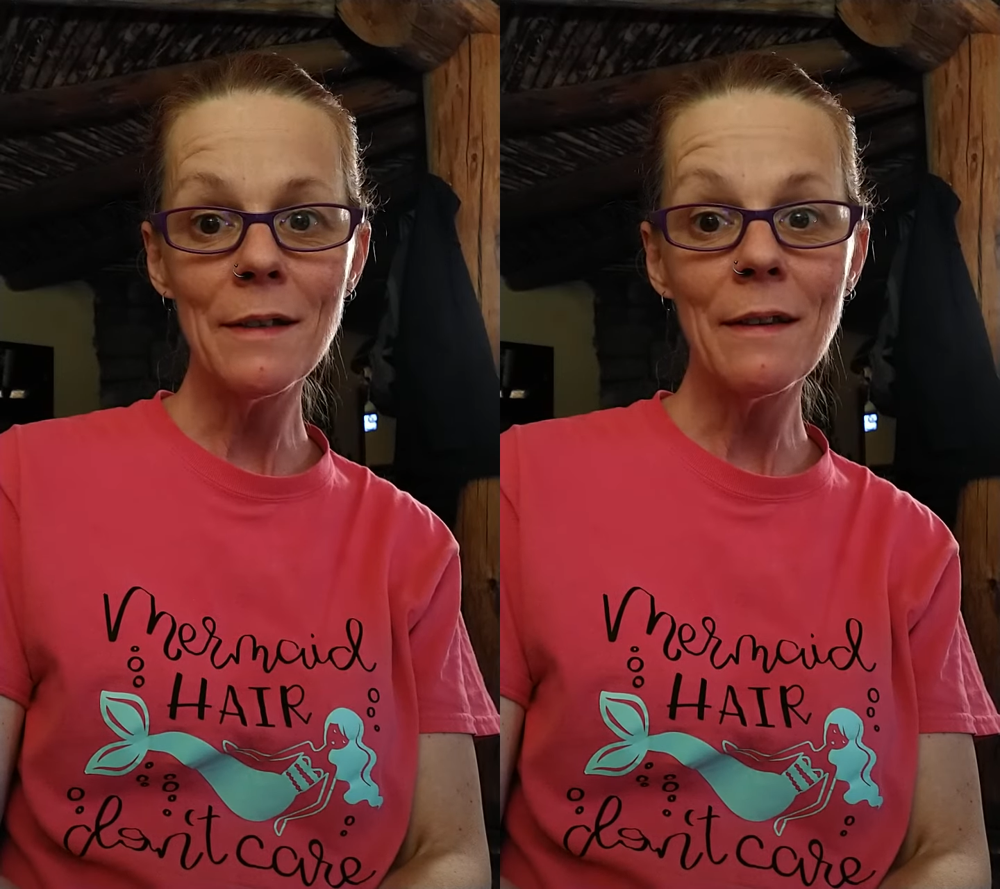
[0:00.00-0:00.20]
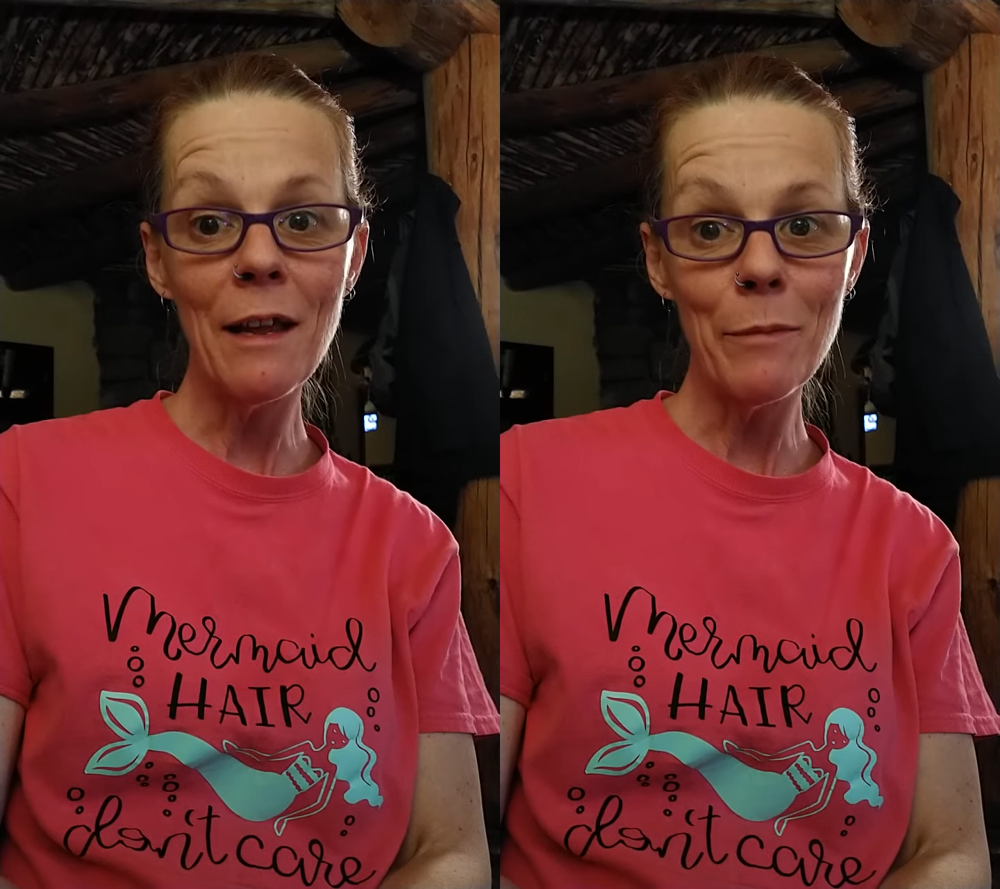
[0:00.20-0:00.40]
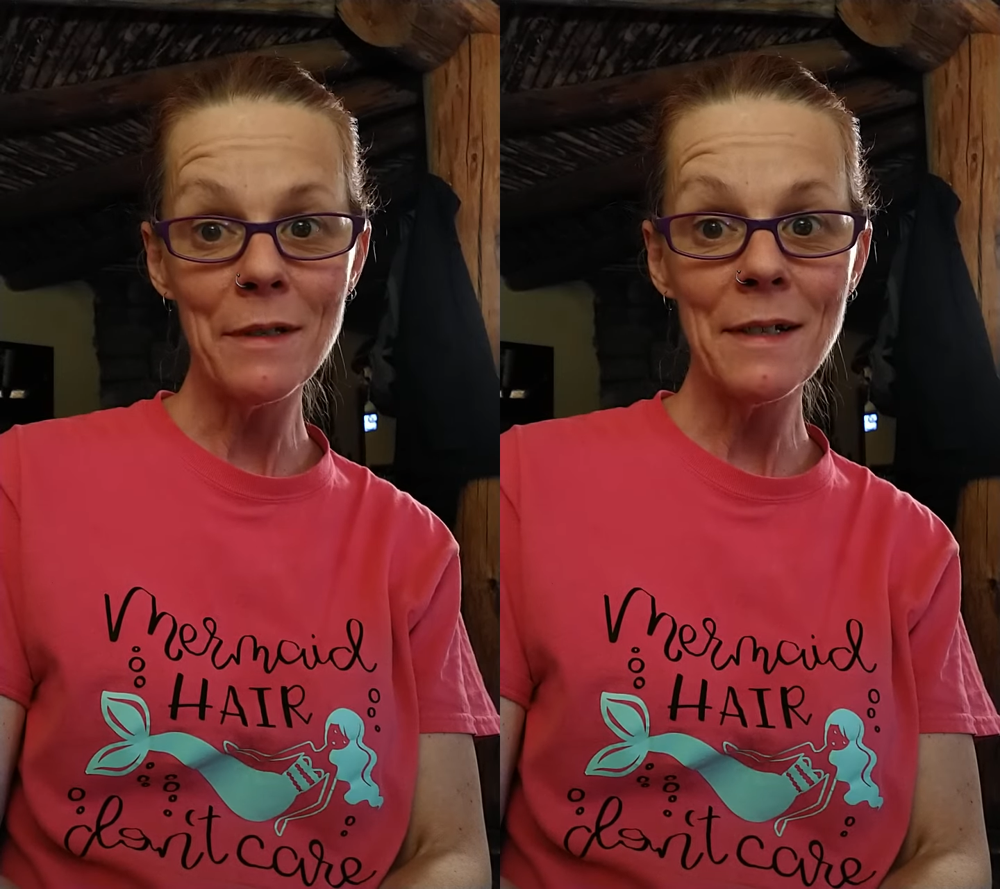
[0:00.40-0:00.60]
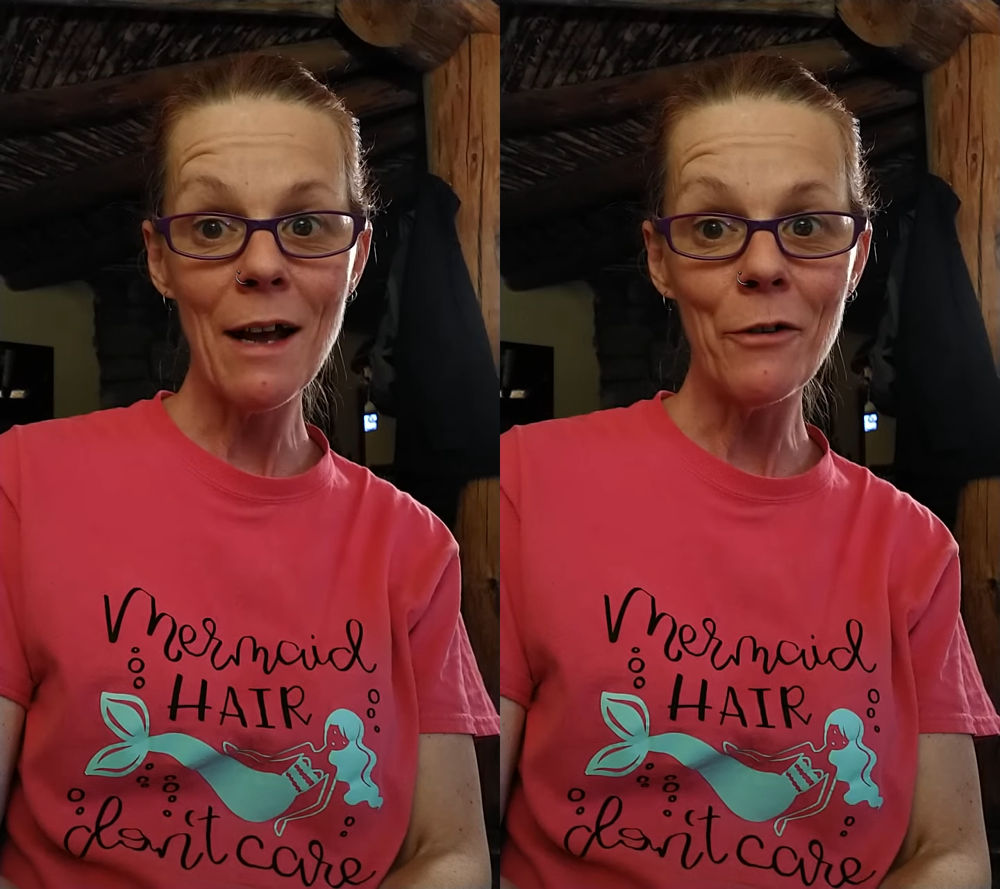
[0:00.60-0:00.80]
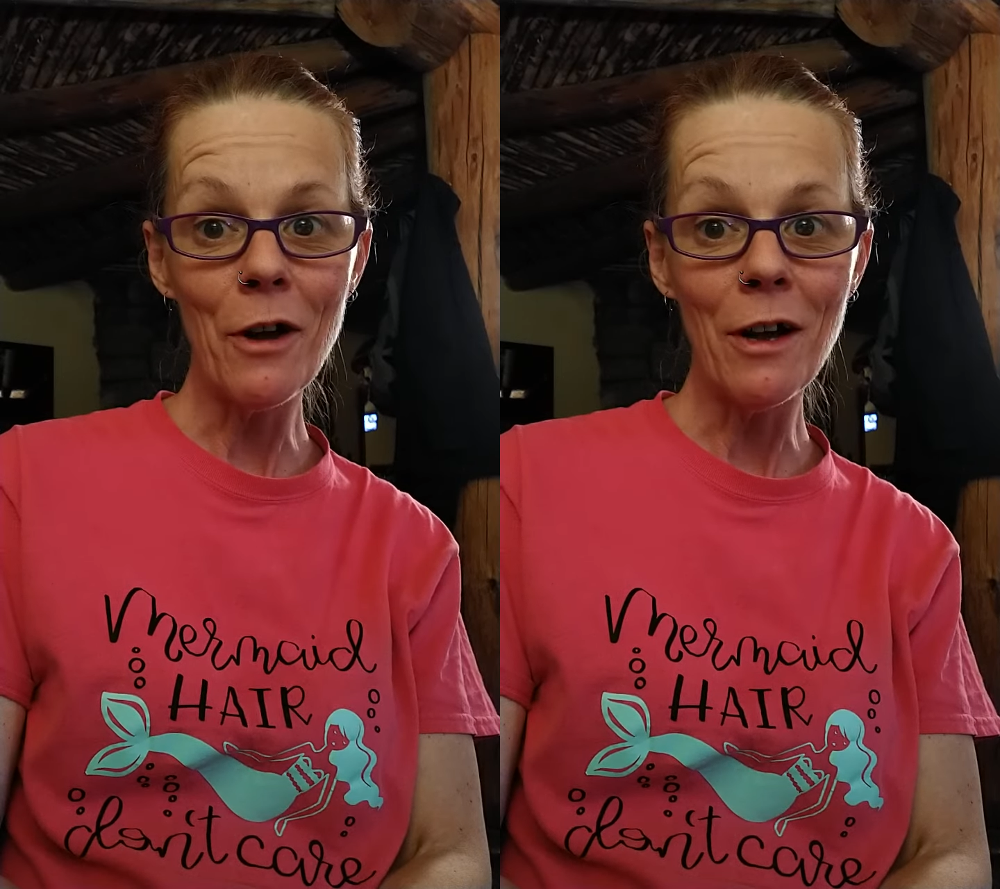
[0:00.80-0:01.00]
that they missed
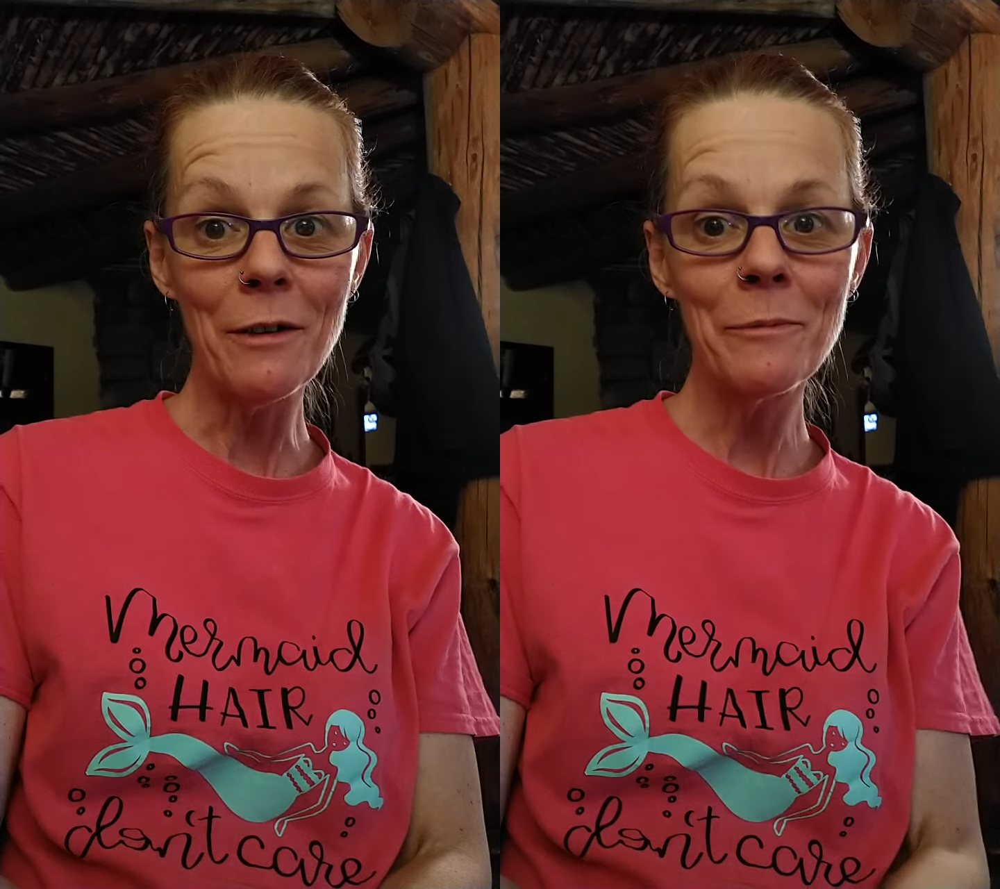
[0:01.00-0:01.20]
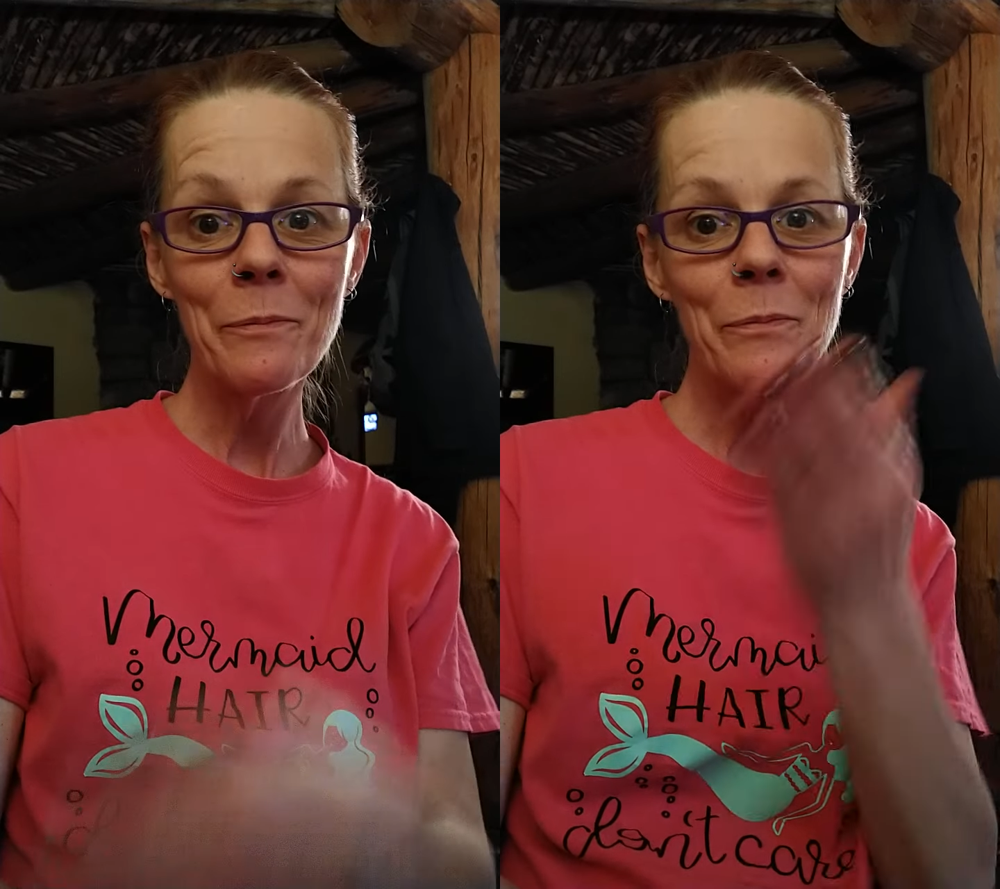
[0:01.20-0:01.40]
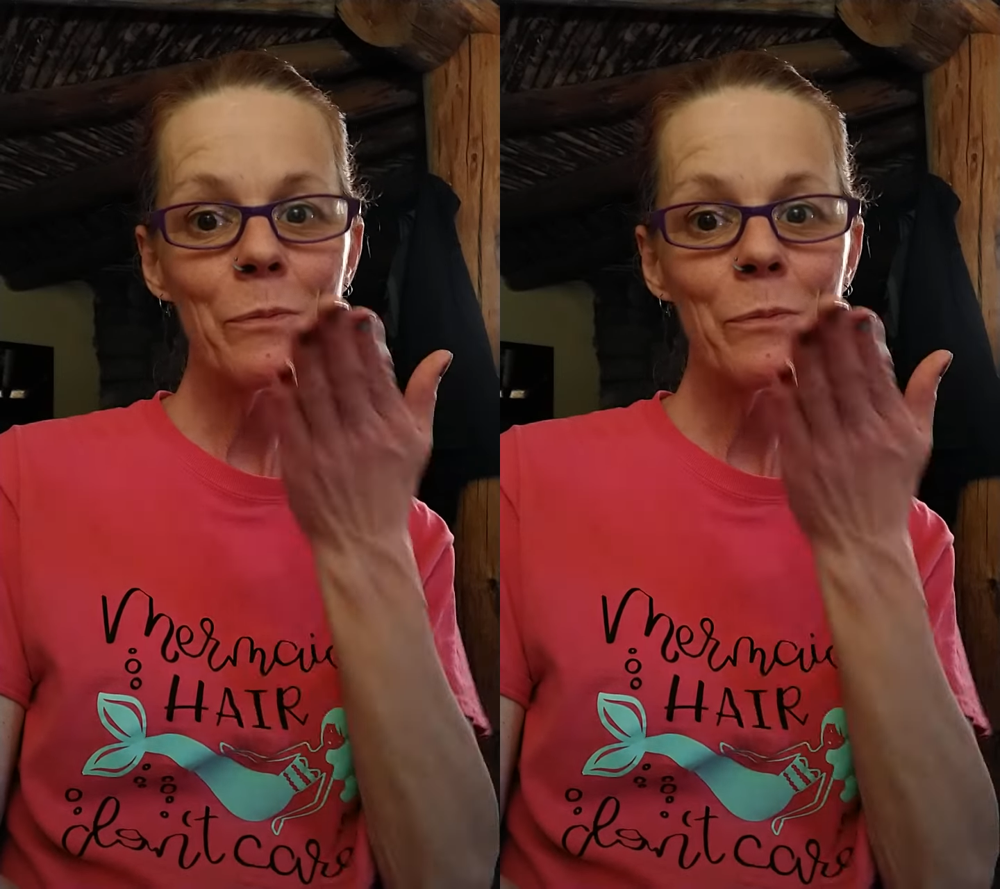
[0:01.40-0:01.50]
out on.